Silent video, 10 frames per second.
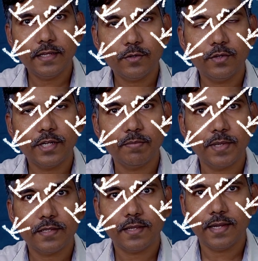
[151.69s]
it could
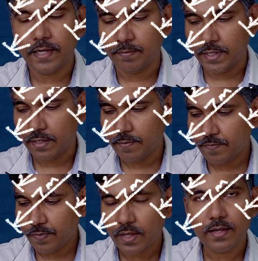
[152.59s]
replace a light meter.
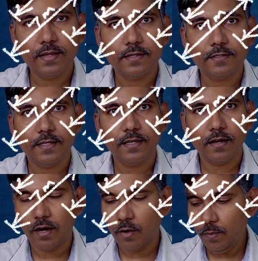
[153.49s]
Let's see
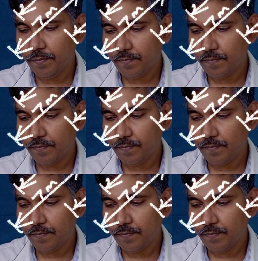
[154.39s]
how.